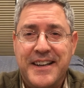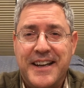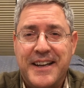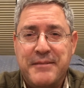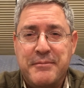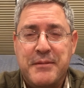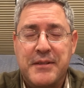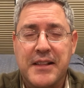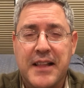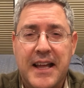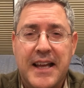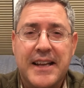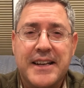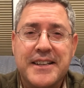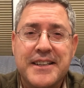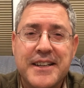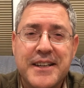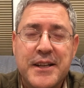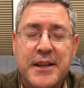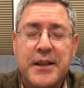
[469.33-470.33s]
I'm
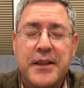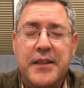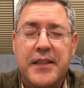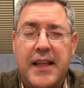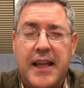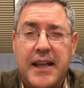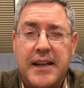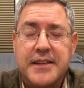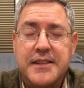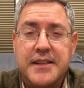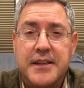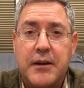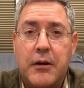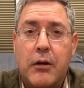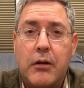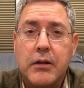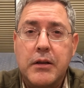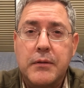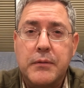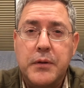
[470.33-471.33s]
glad that uh,
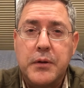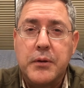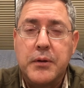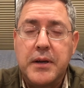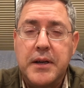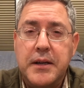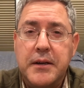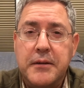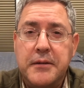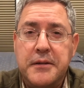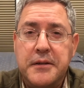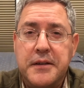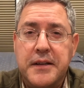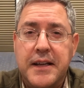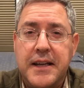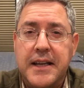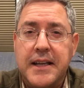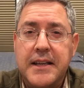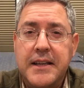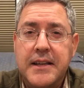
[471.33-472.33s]
all of you are here
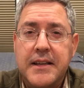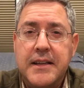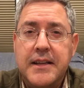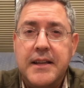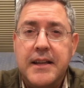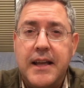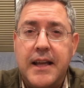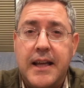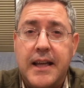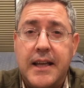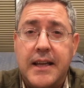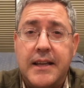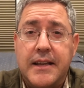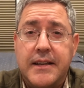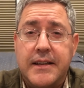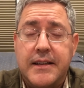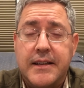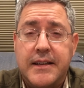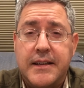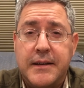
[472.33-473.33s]
today
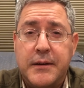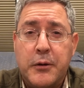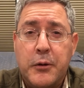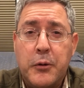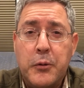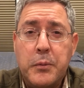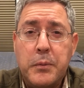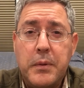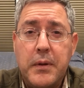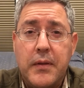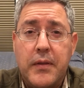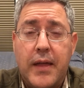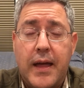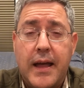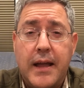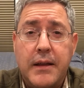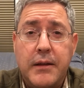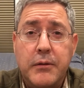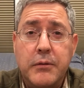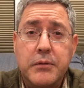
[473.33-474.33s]
and uh, hope
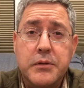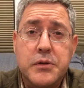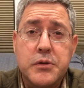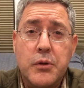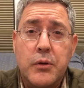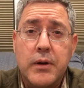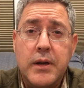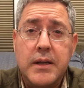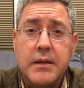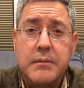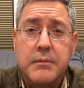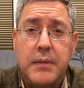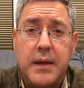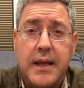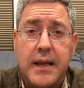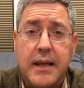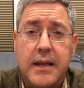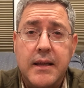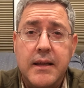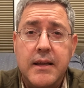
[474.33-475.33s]
that you'll join
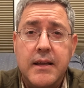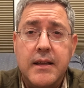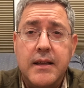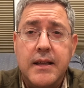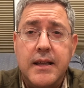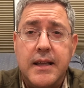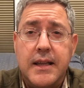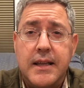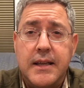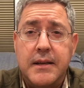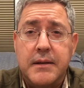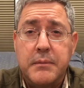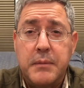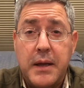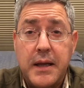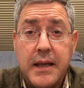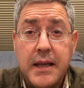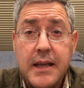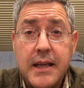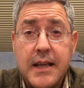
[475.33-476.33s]
me in
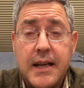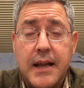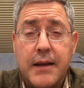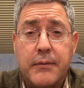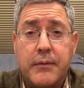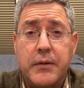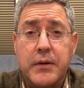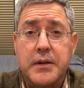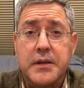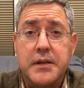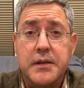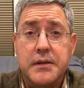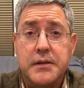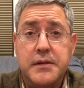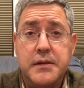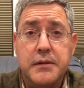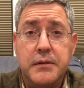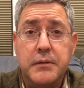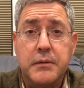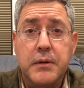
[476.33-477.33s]
making an effort
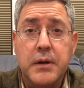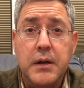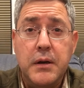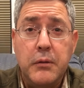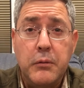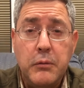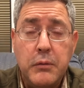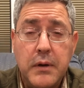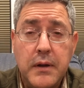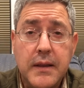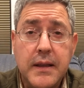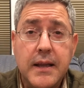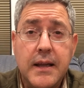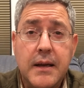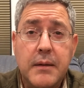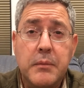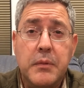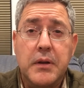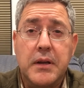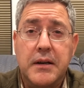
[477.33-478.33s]
to really
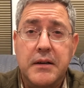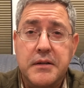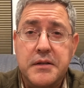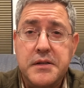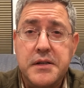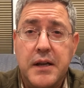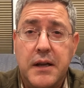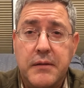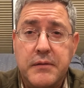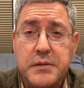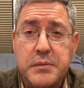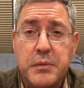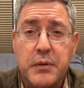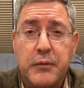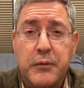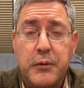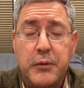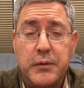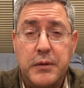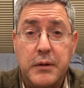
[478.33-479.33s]
humble ourselves
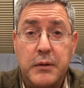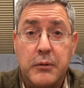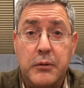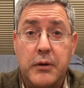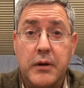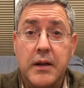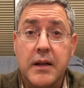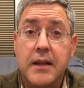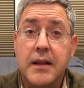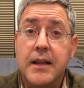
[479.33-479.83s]
before the Lord